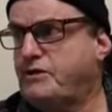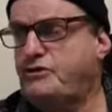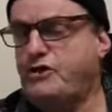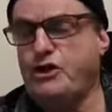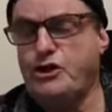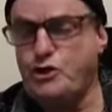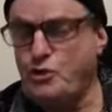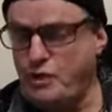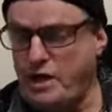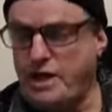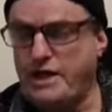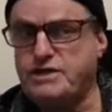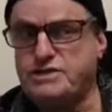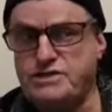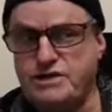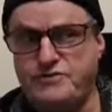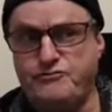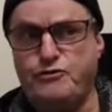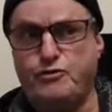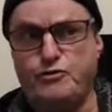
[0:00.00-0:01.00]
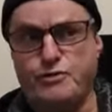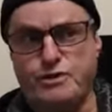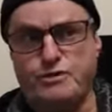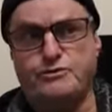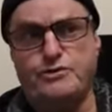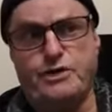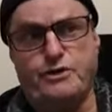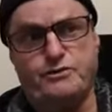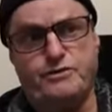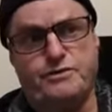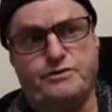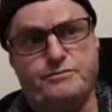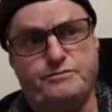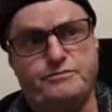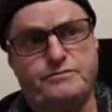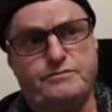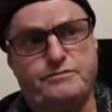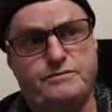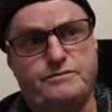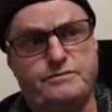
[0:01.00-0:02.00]
that you actually for real know
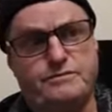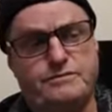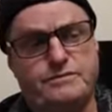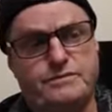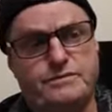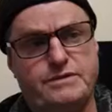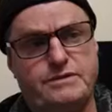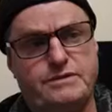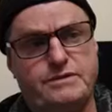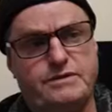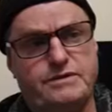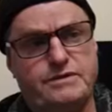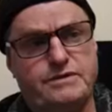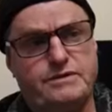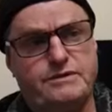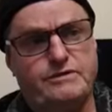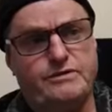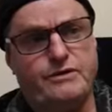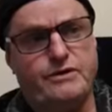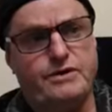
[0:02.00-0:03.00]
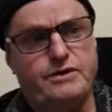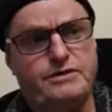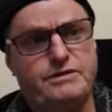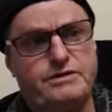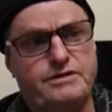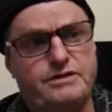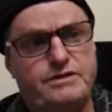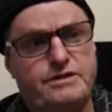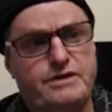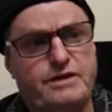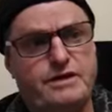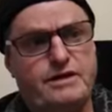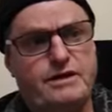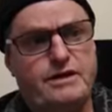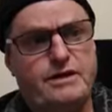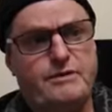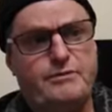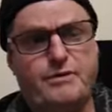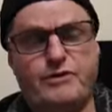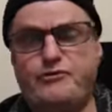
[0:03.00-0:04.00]
him. Right?
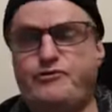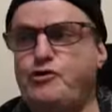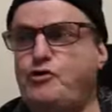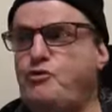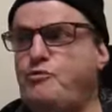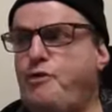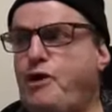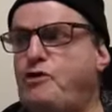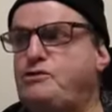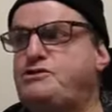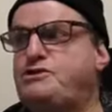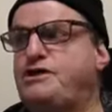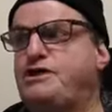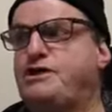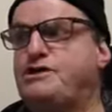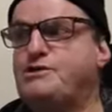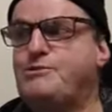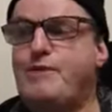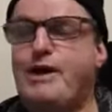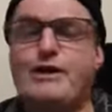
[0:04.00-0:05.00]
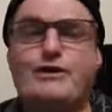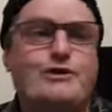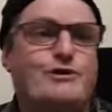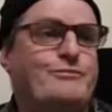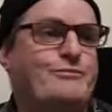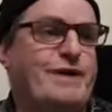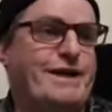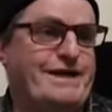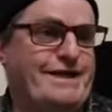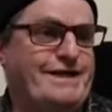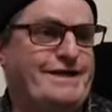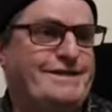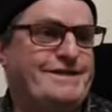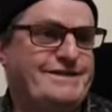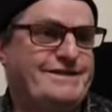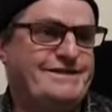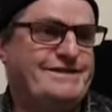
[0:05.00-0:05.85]
But if your boasting is about your money,